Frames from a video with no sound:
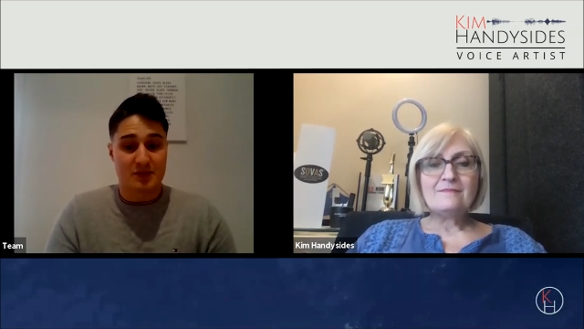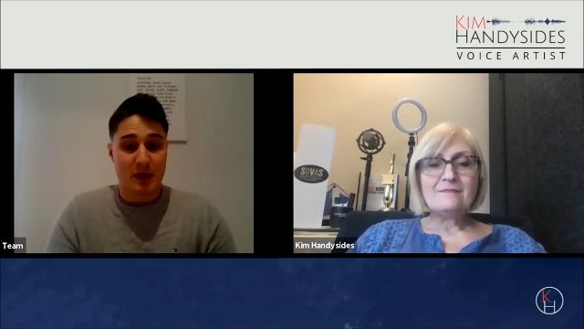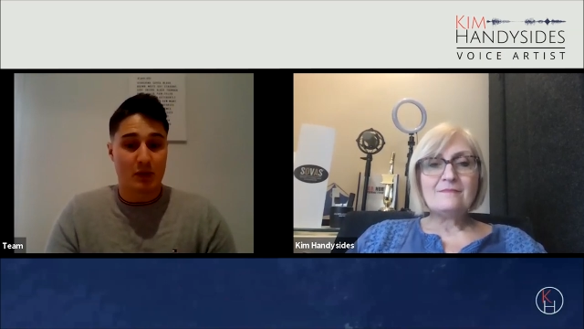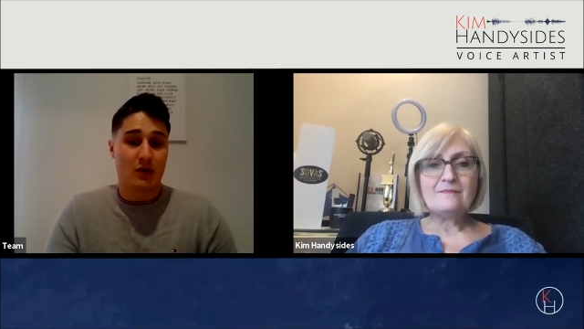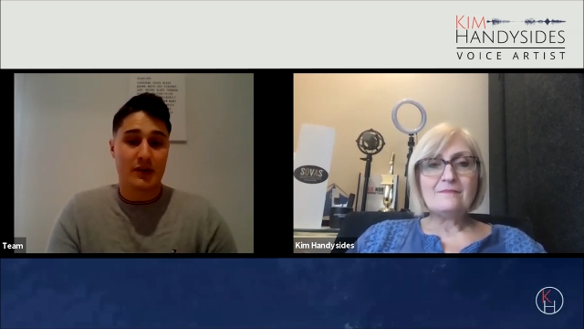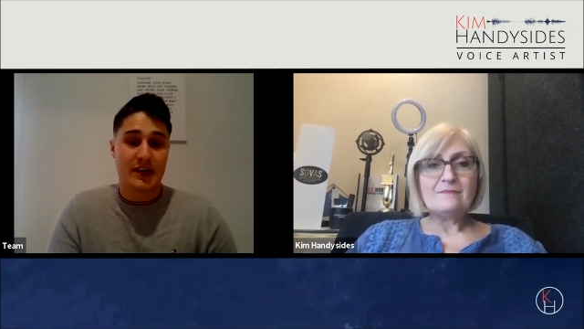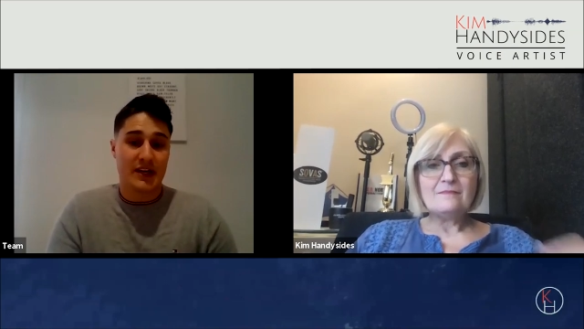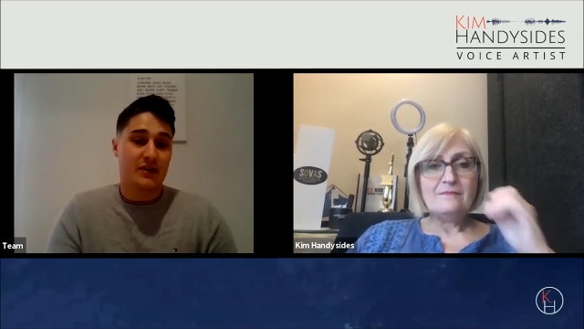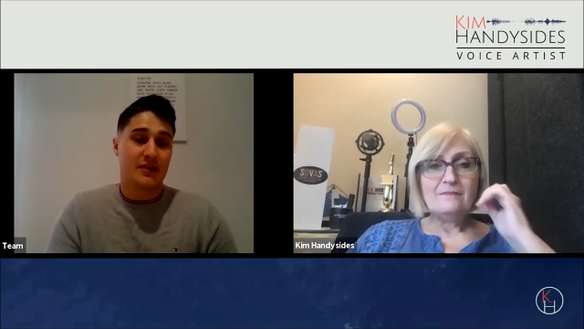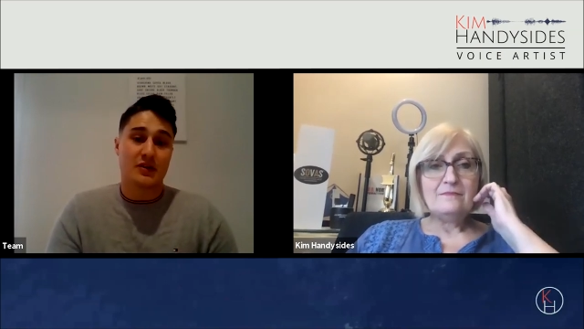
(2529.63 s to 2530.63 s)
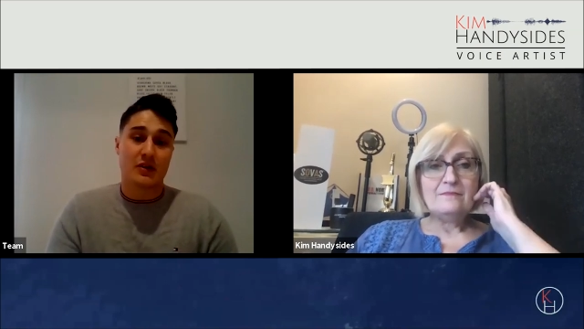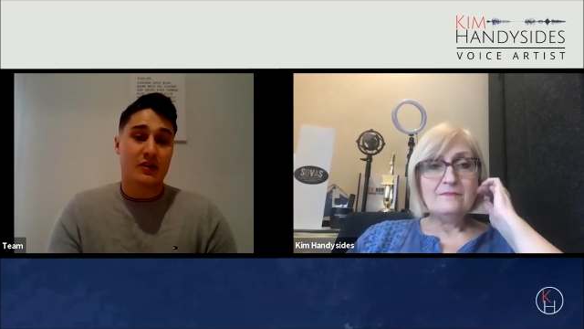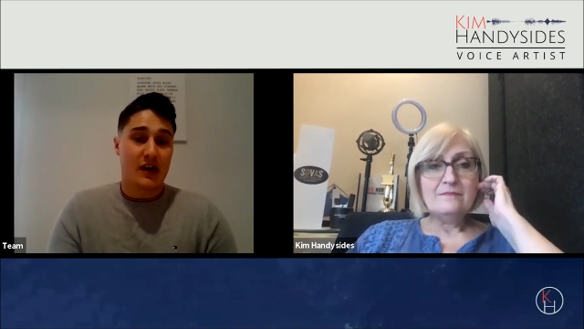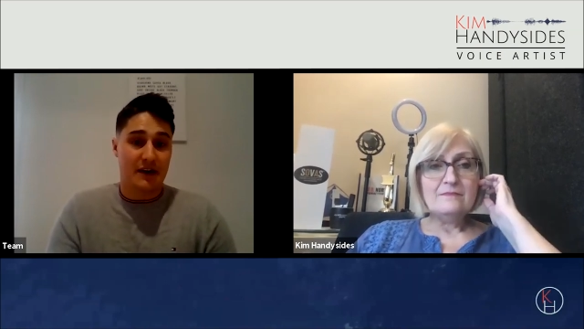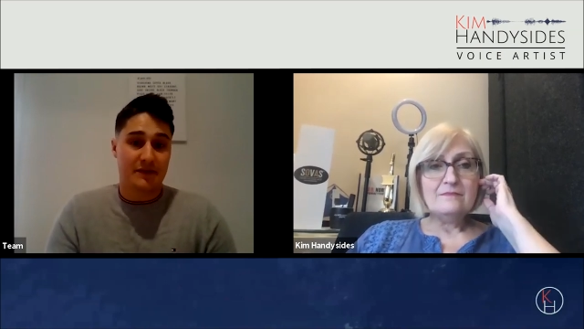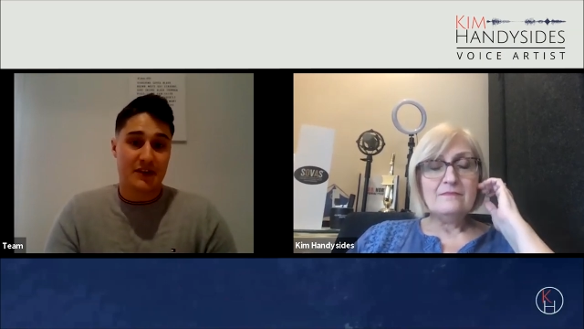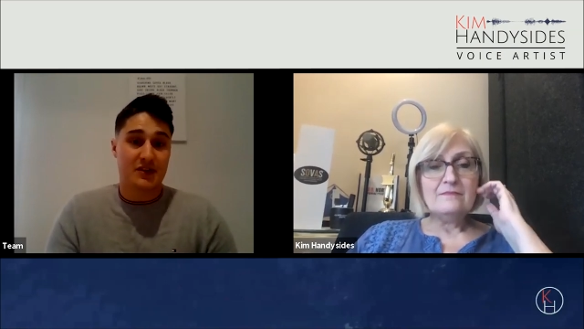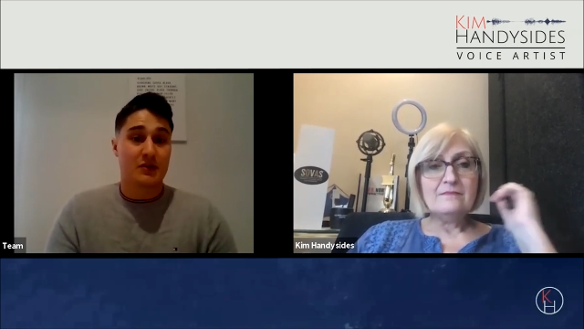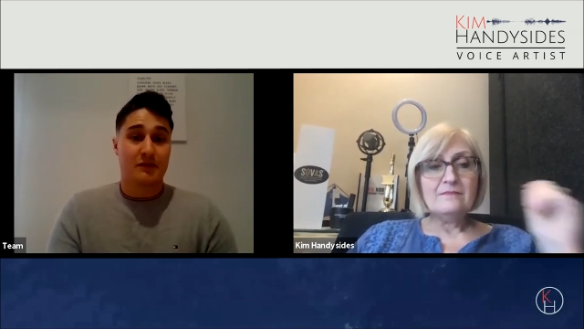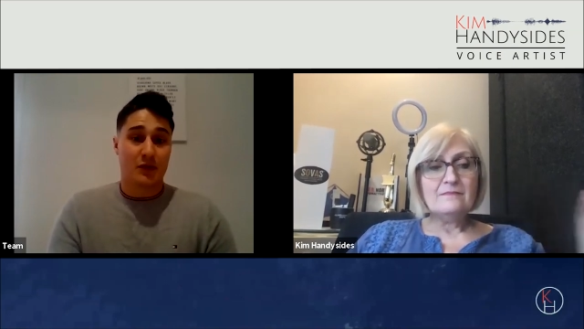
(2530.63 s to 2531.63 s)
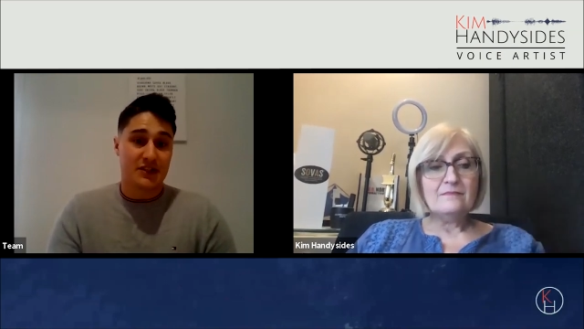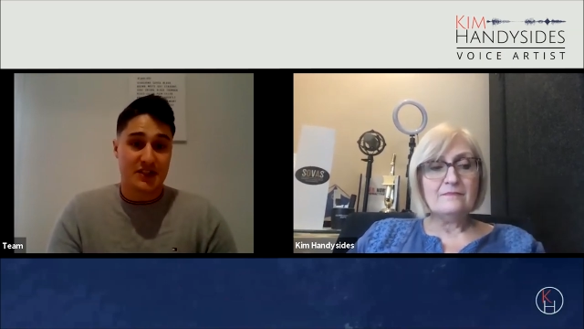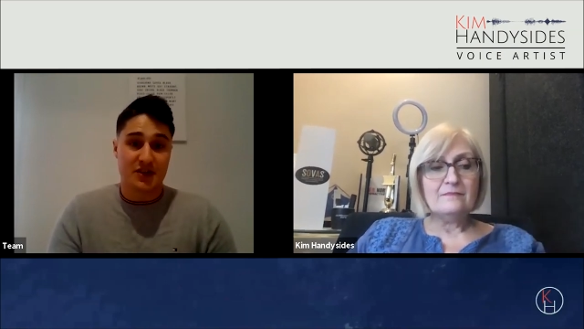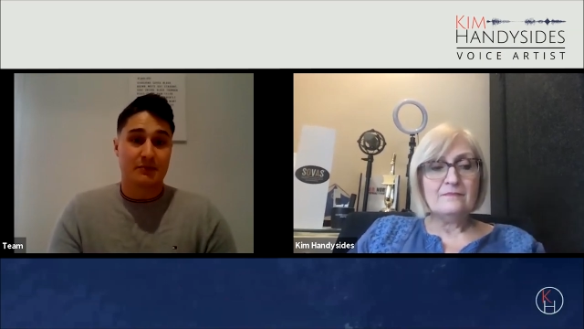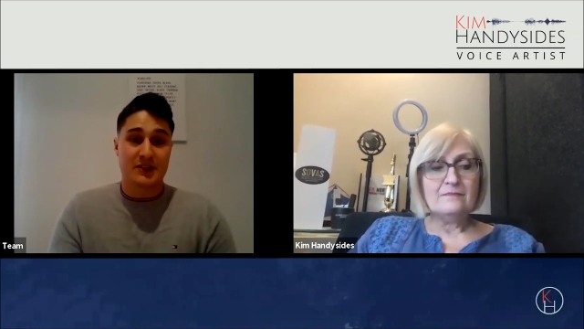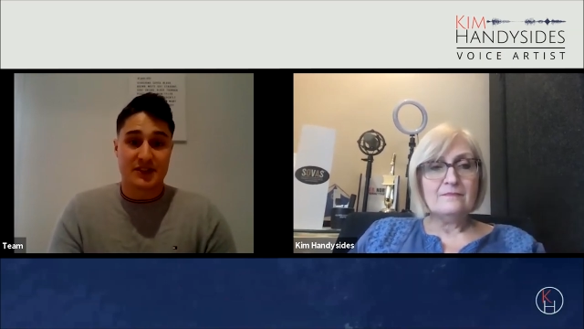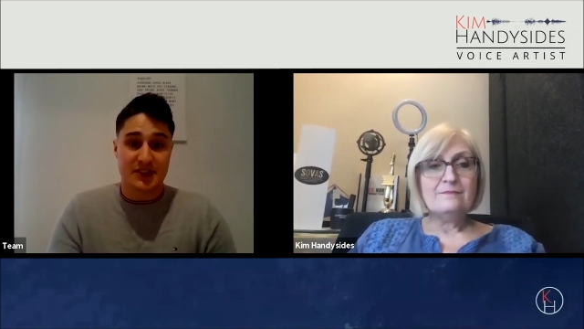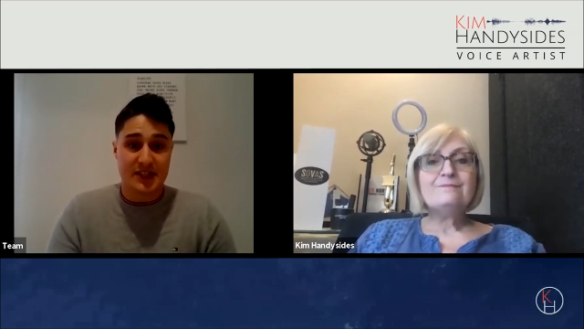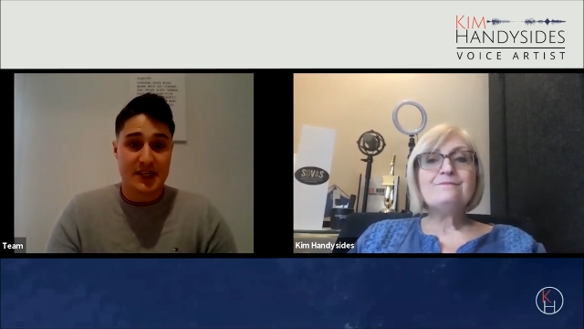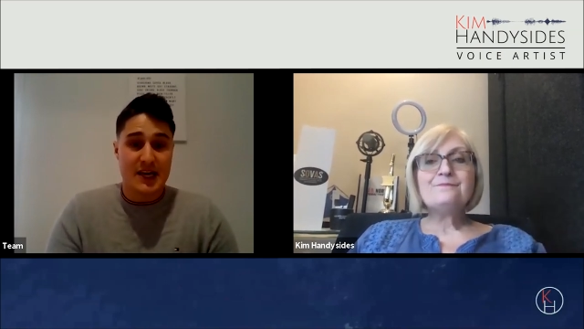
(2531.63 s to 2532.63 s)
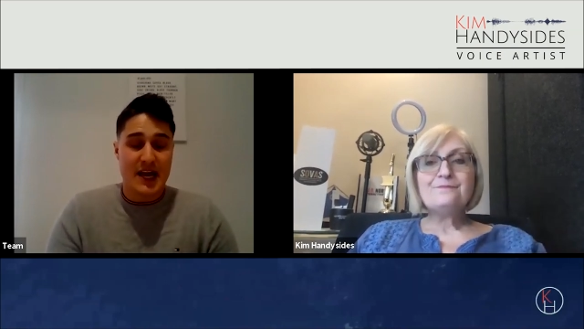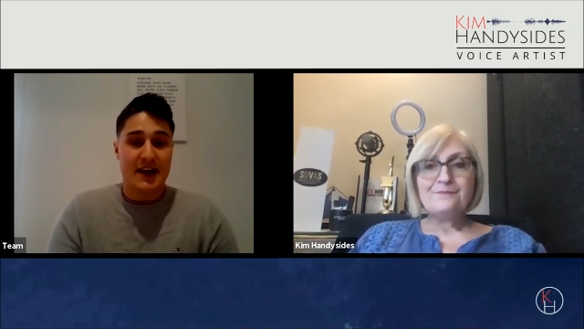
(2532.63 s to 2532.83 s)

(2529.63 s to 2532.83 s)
Speaker 1: it's about honing in on your craft and your voice and your business